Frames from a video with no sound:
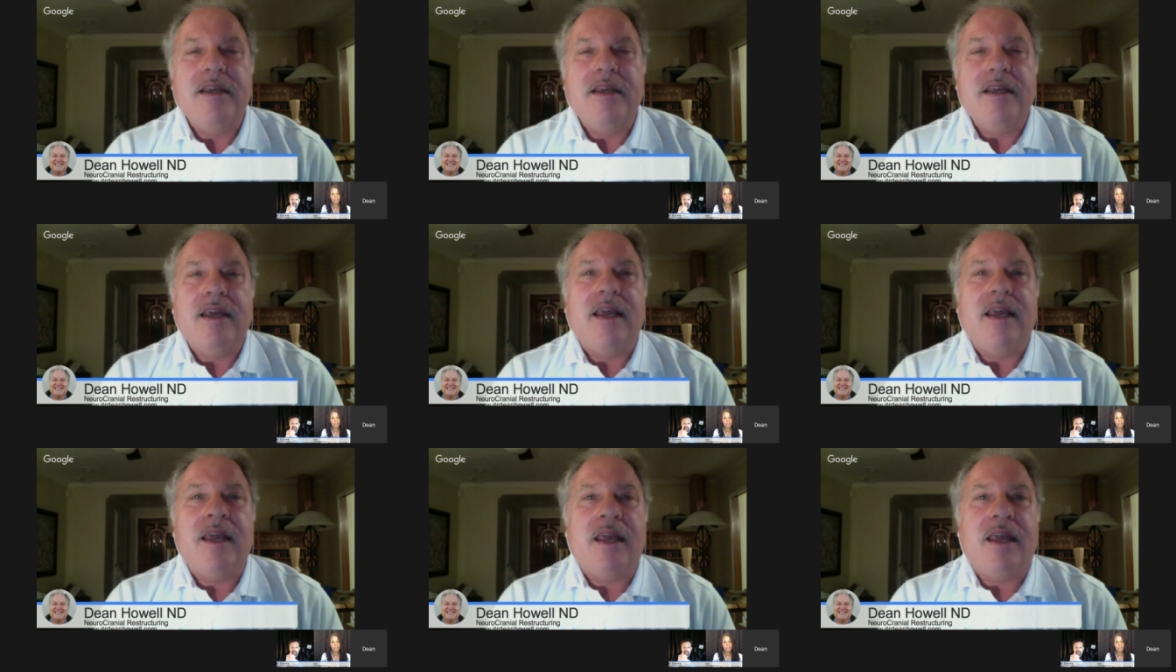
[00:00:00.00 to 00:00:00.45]

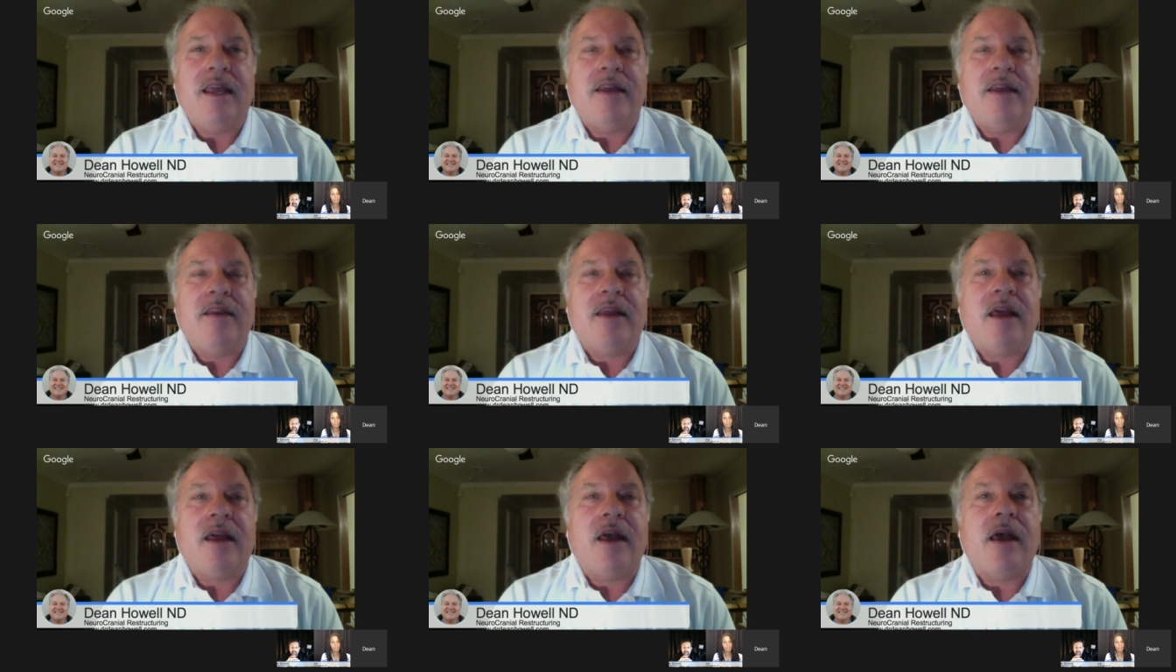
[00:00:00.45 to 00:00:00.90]
and
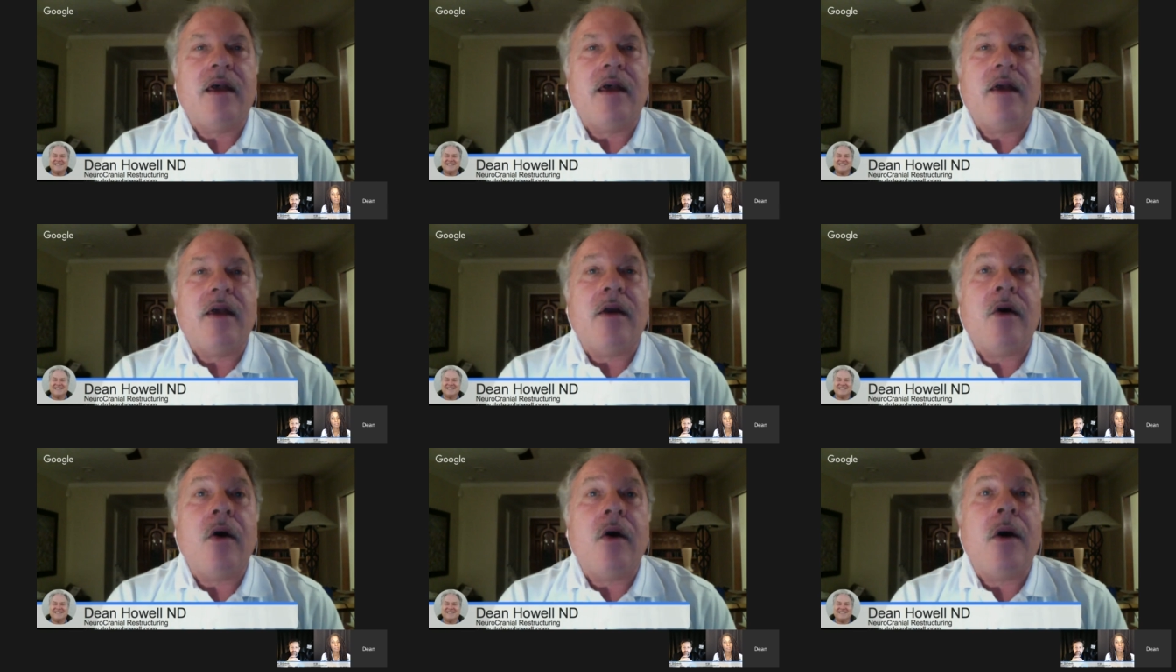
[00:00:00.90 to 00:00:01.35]
uh,
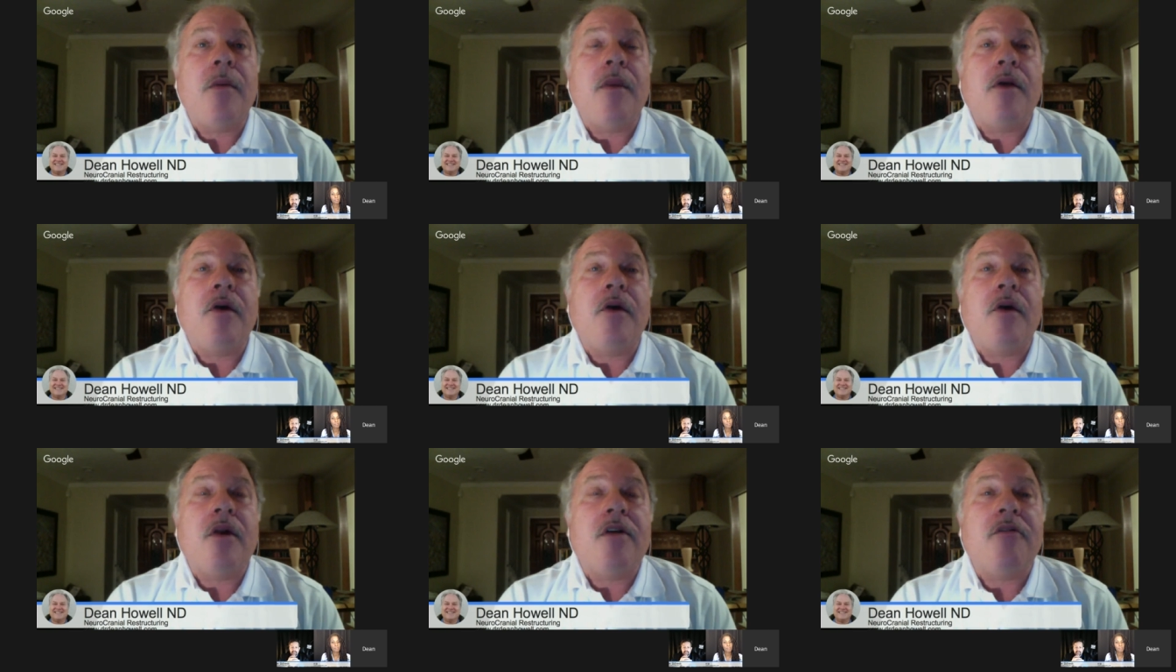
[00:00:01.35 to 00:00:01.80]
oh, I'm going to
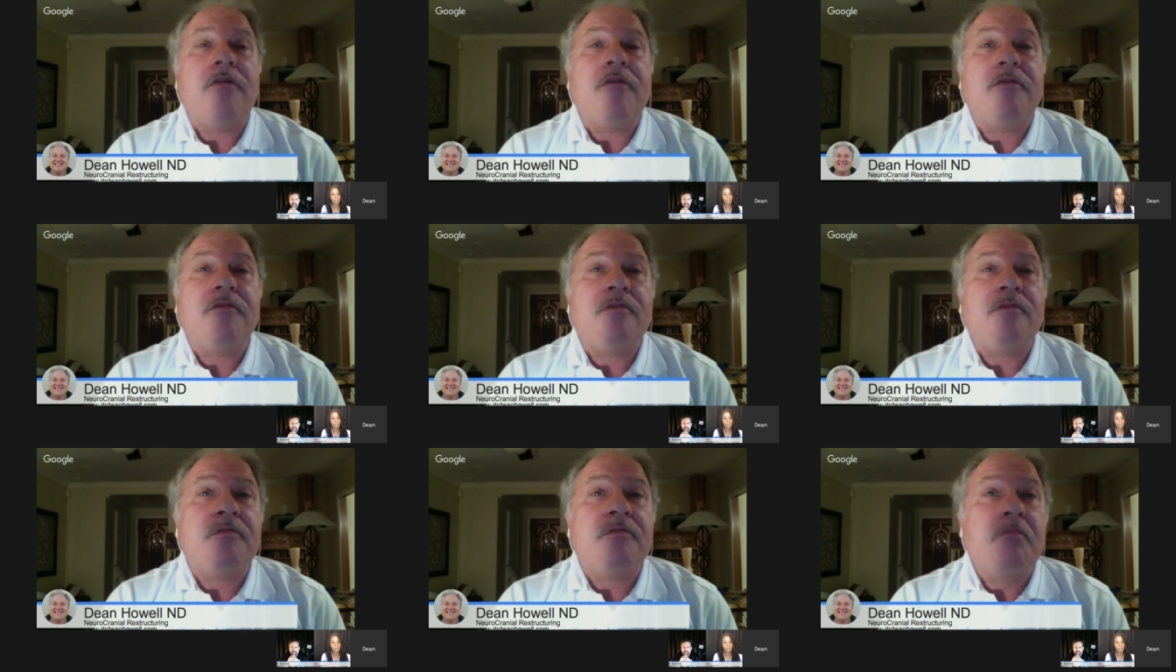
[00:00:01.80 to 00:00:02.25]
go to
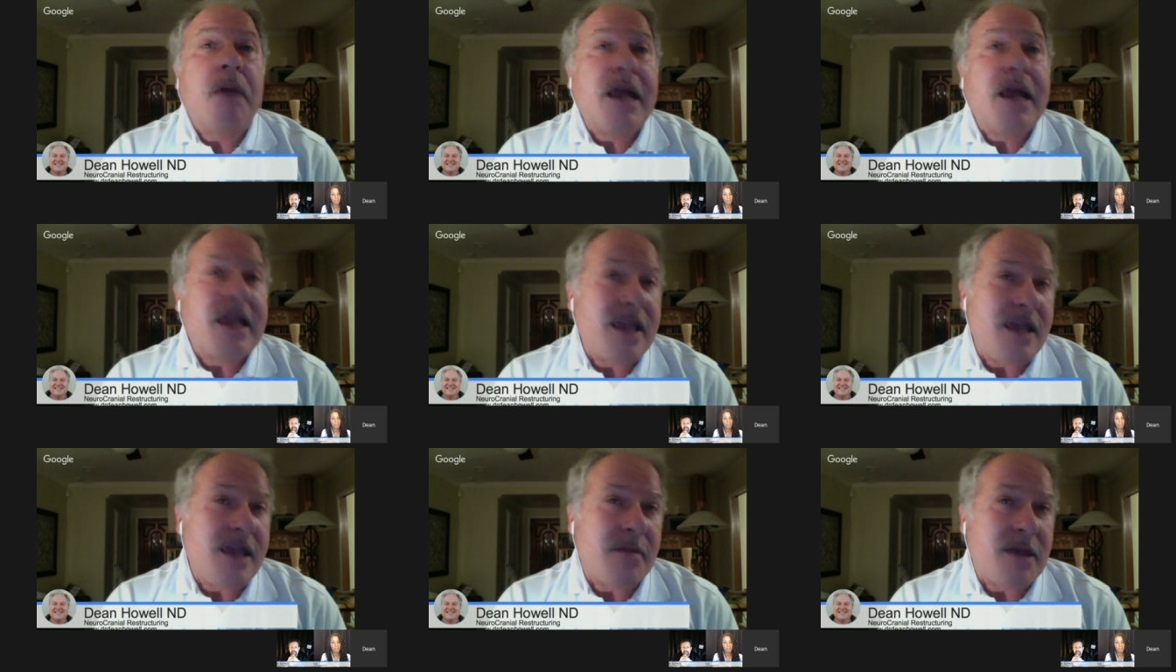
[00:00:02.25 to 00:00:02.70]

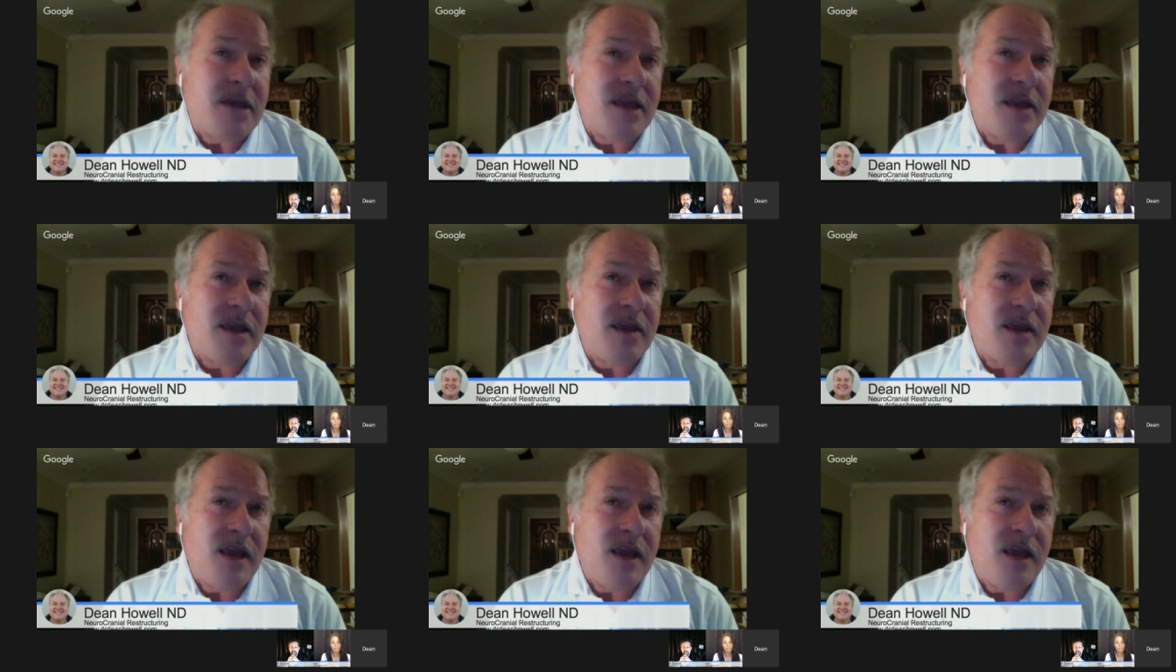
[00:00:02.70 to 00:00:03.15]

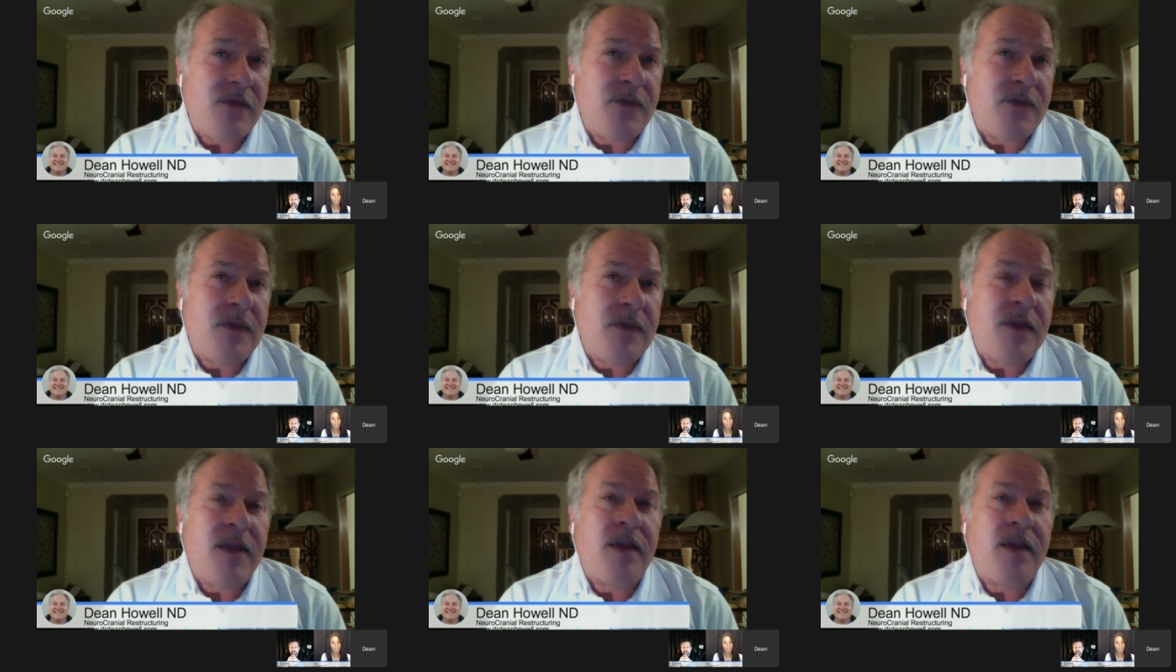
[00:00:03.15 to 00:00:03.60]
Miami at
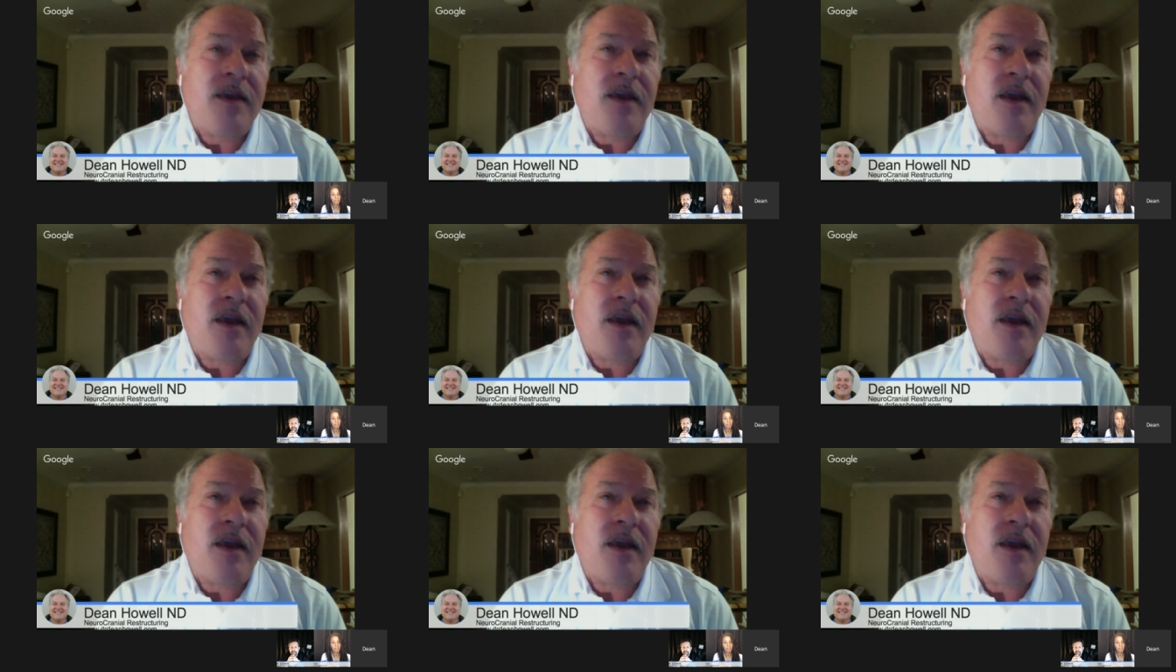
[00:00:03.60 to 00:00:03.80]
the